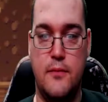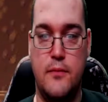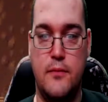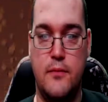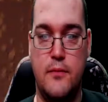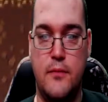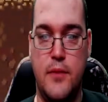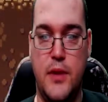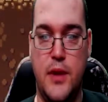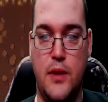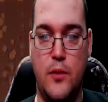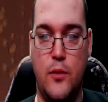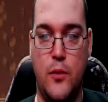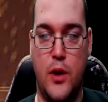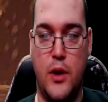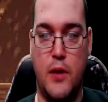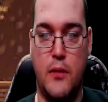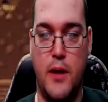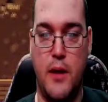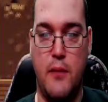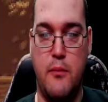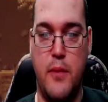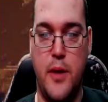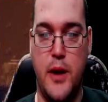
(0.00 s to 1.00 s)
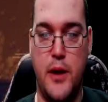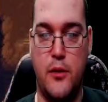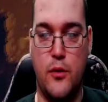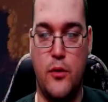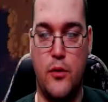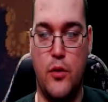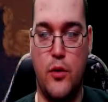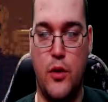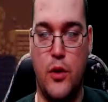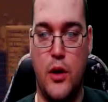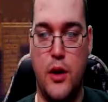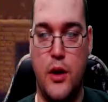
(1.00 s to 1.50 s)
being one of my better
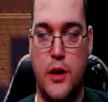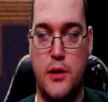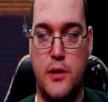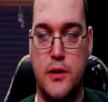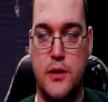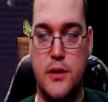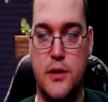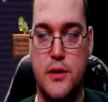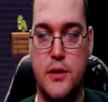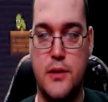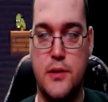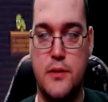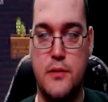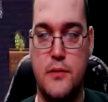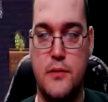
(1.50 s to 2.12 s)
runs.